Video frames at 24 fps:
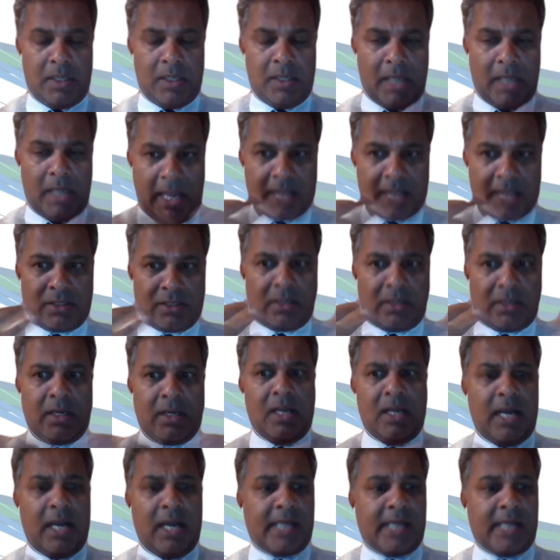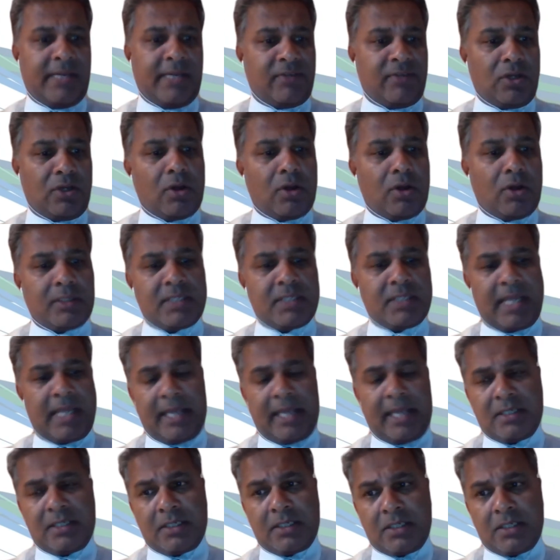has an idea of the
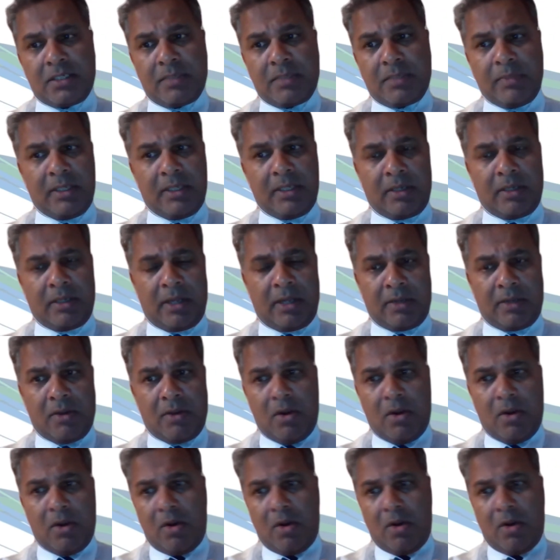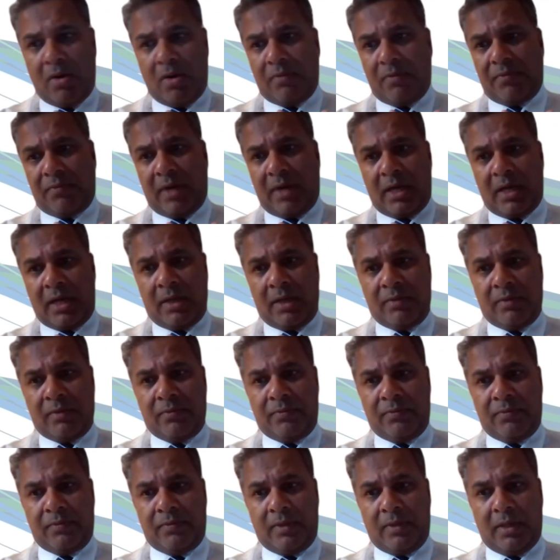context, it's something like
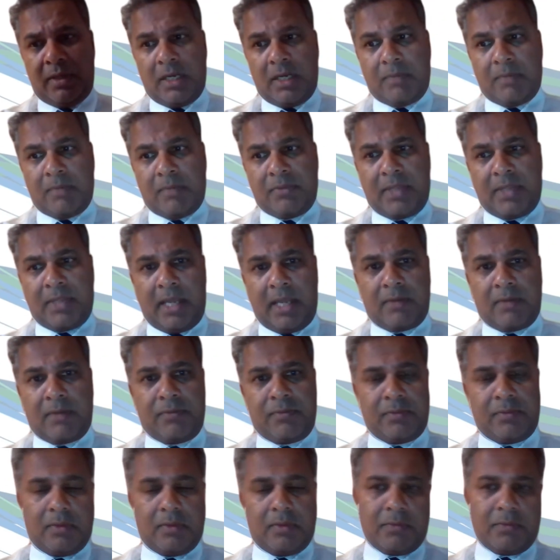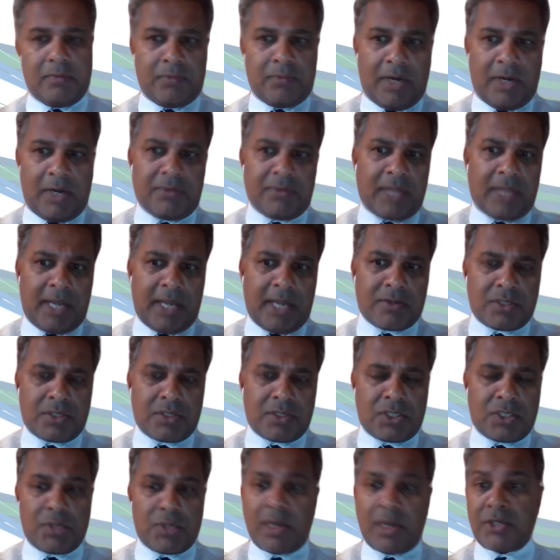
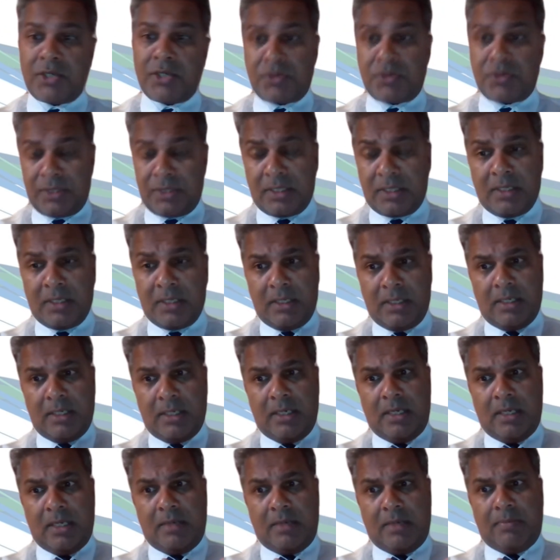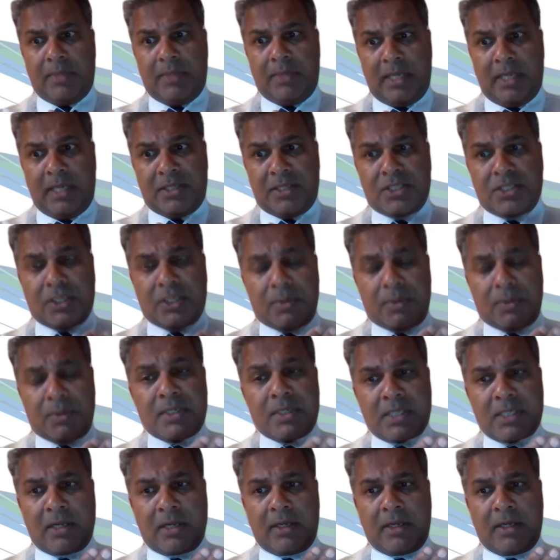5,200 plus
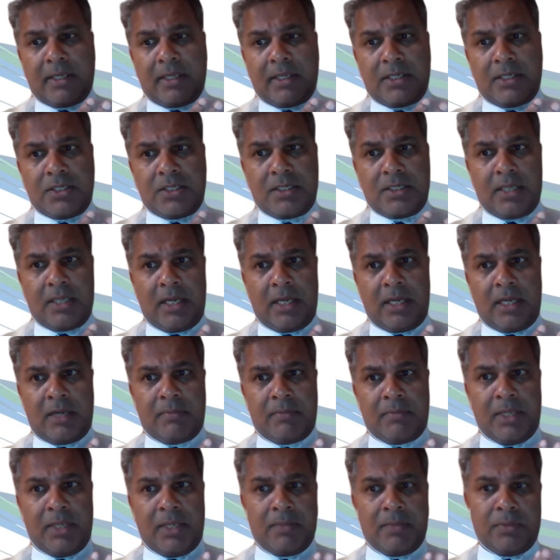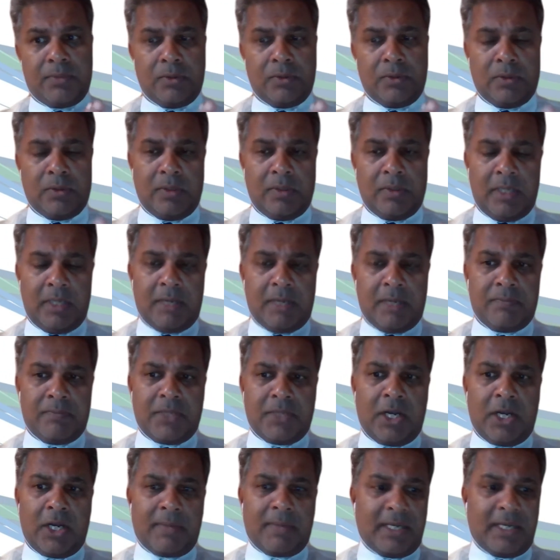suicide people
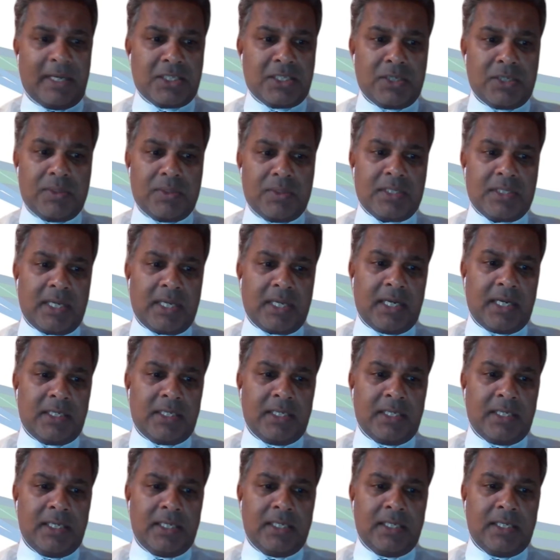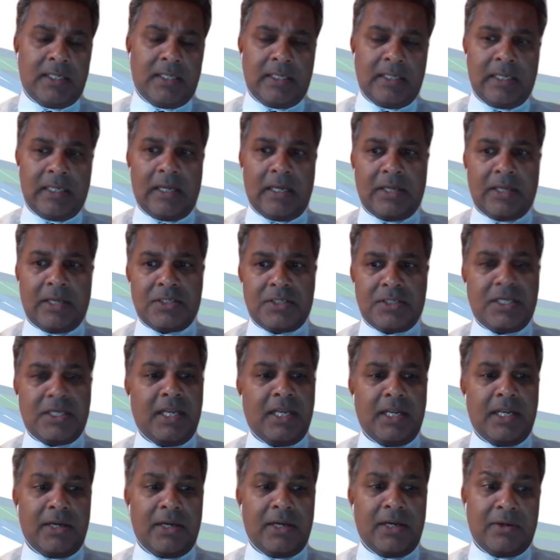died by suicide in the last
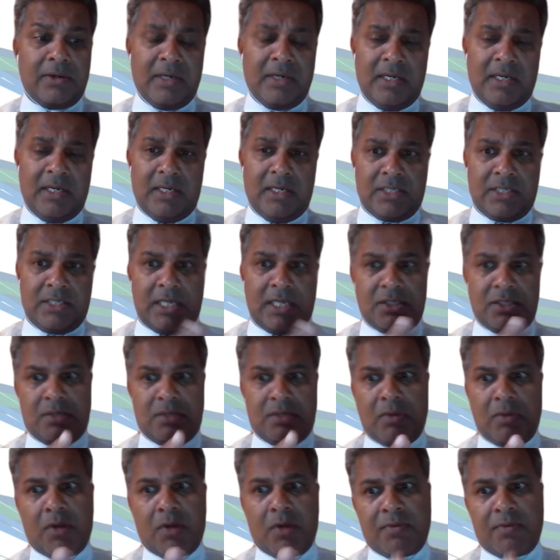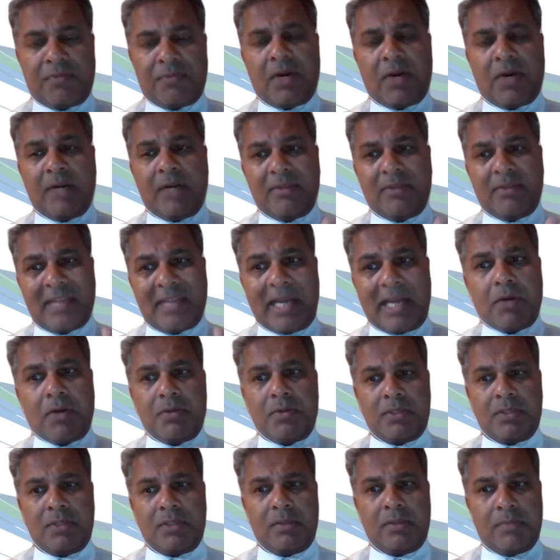year. So that's over
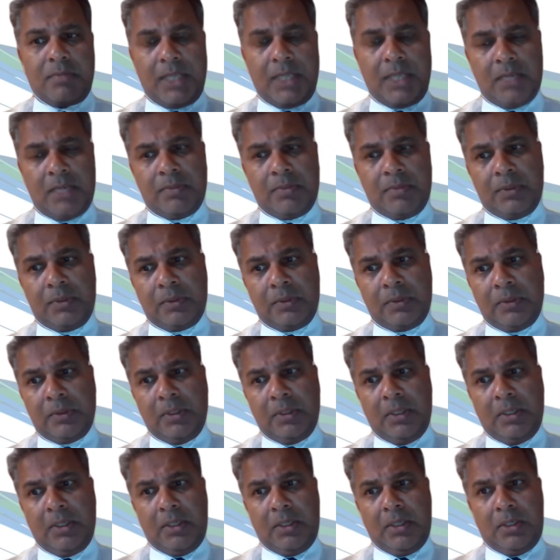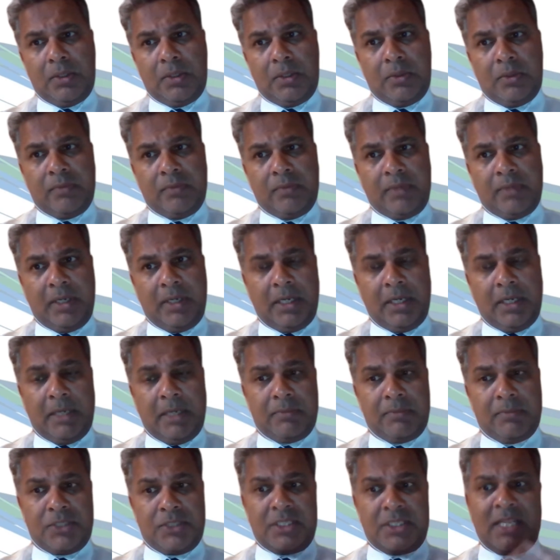5,000 people who've
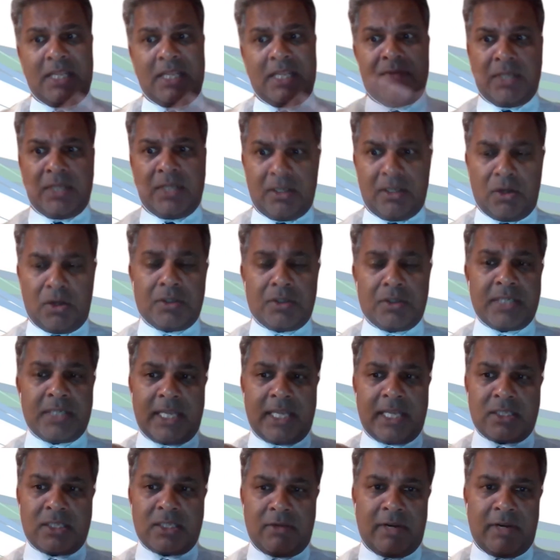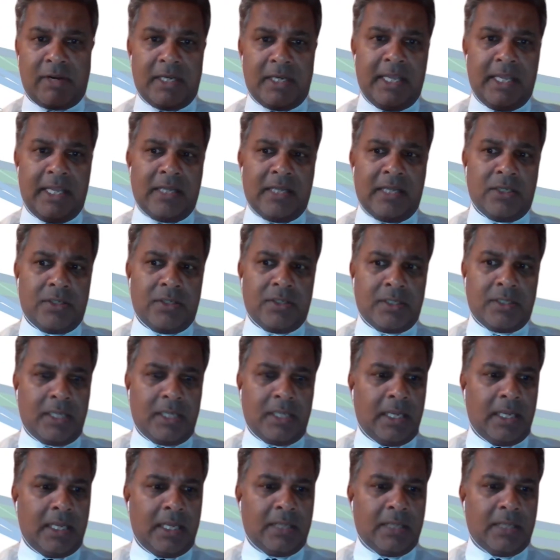just give the context around England
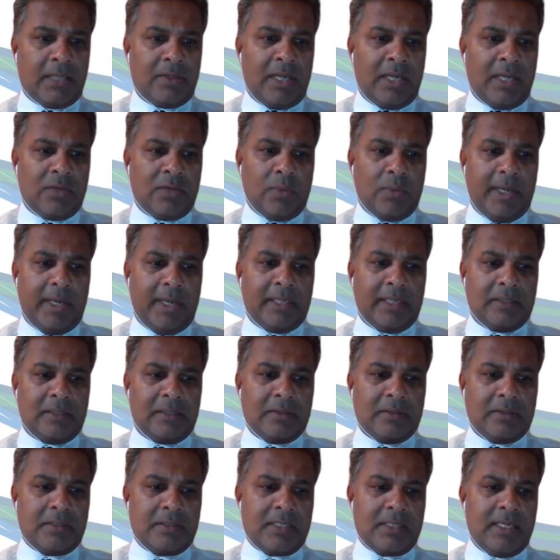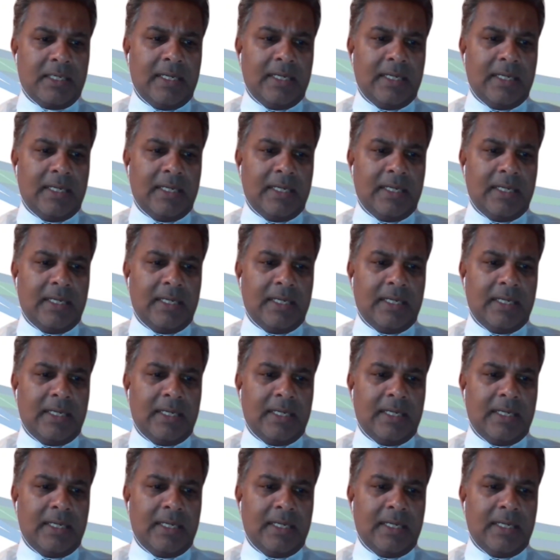and Wales.